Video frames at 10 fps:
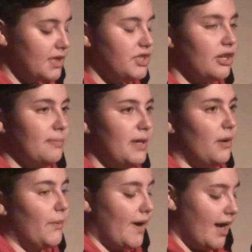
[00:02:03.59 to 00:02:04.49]
It took
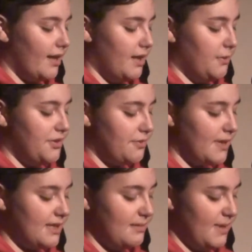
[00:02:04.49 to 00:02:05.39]
me a while, and don't
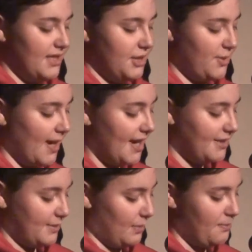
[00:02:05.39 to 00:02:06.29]
trust me, the
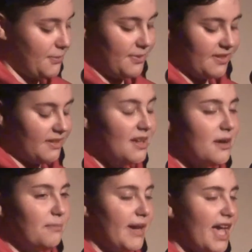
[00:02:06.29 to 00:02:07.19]
trials were brutal,
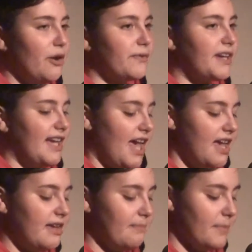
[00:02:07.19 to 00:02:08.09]
but I
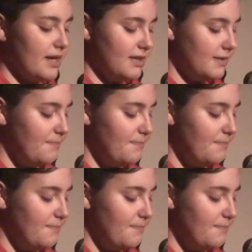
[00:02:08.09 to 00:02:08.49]
overcame